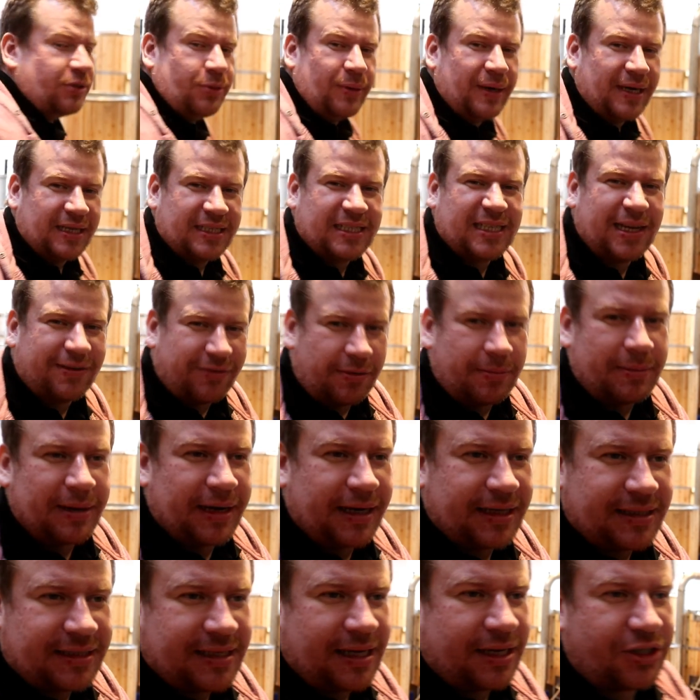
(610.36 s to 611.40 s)
27
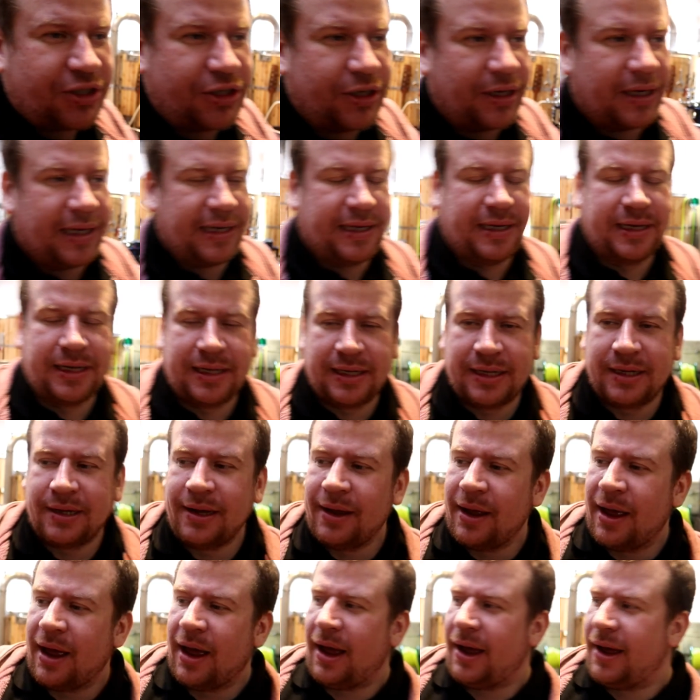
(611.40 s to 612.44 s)
minutes actually.
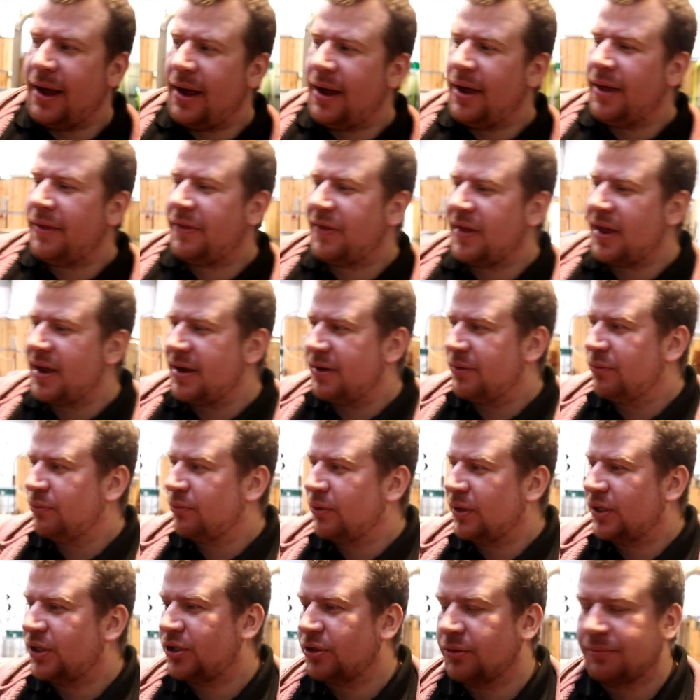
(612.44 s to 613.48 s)
Uh, then
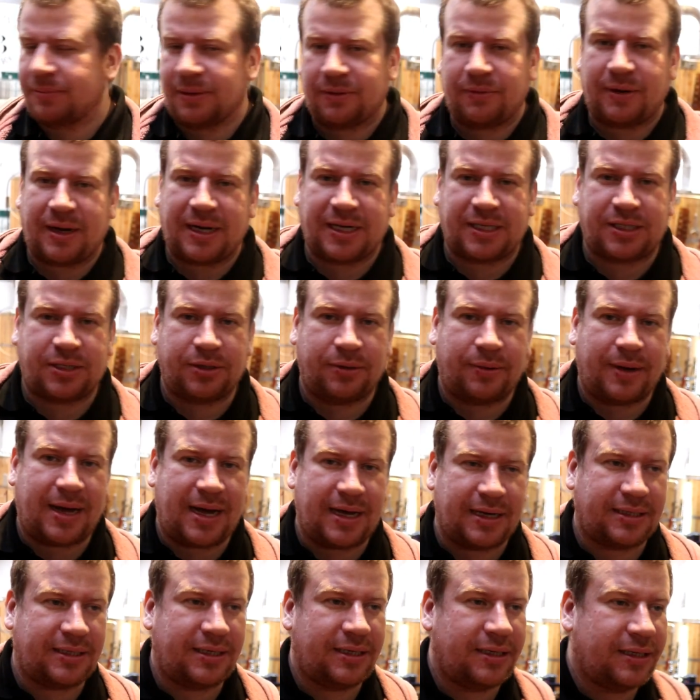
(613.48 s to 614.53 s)
we should be ready to
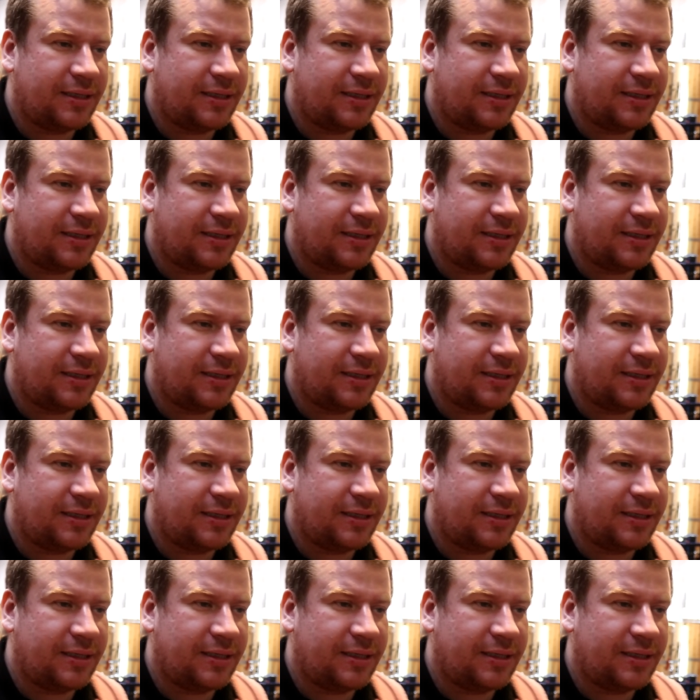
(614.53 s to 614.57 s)
add.